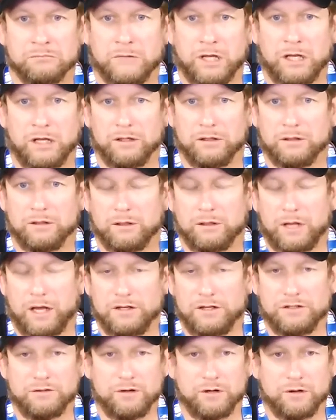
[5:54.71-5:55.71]
and
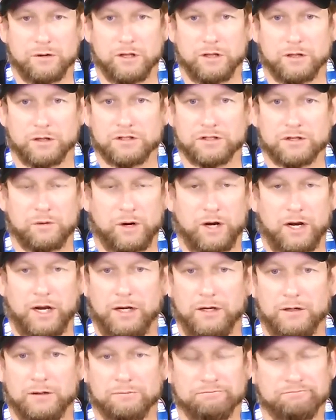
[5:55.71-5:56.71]
as you know, he looks
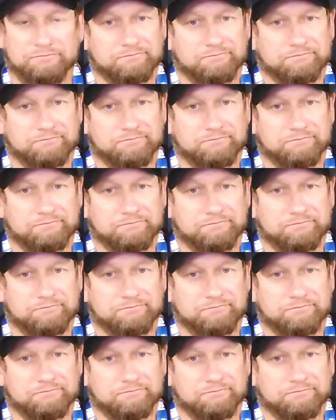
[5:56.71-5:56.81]
great.